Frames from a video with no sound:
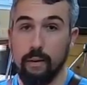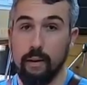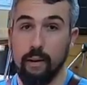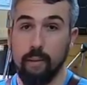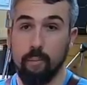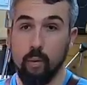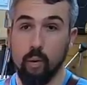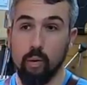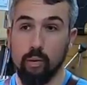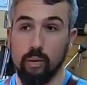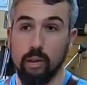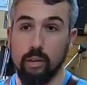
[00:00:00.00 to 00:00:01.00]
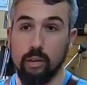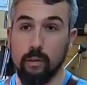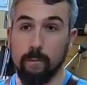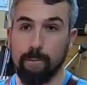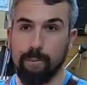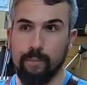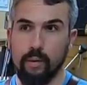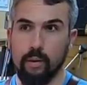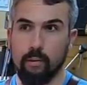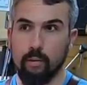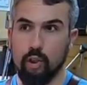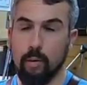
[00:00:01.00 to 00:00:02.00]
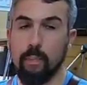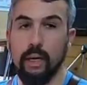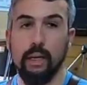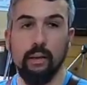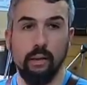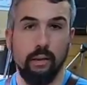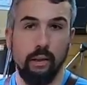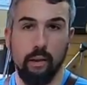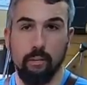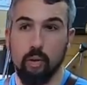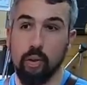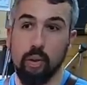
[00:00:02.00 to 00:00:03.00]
um, or that they're, they're chipping, um, you